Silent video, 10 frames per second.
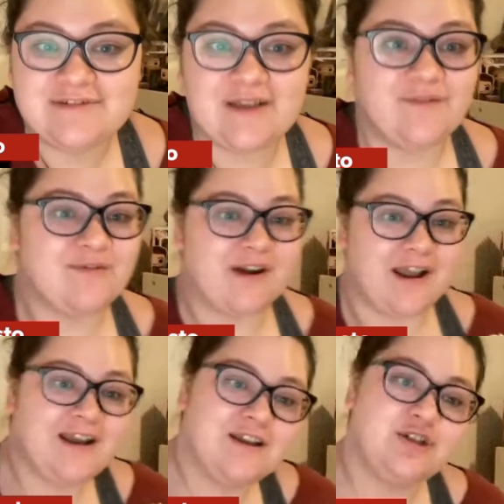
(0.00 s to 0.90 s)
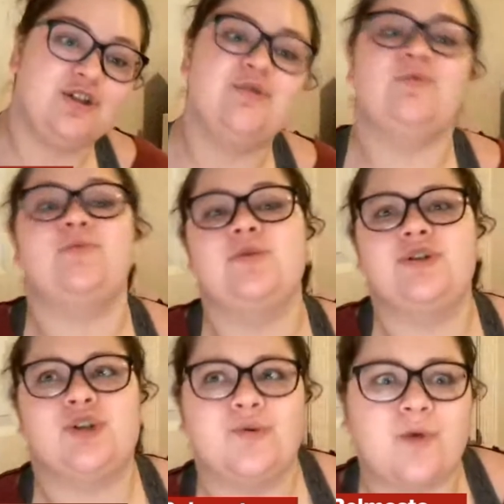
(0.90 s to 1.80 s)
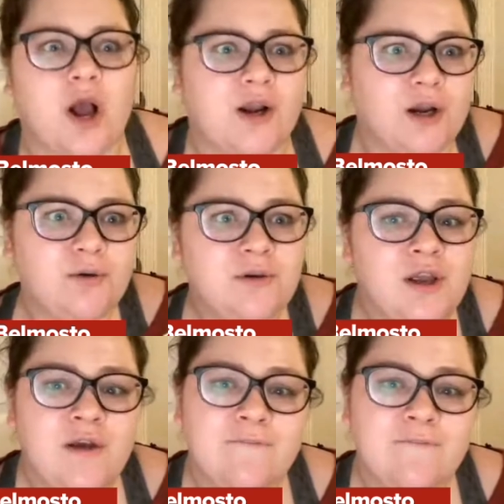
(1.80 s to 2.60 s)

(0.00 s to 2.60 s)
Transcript: David Rittich to Toronto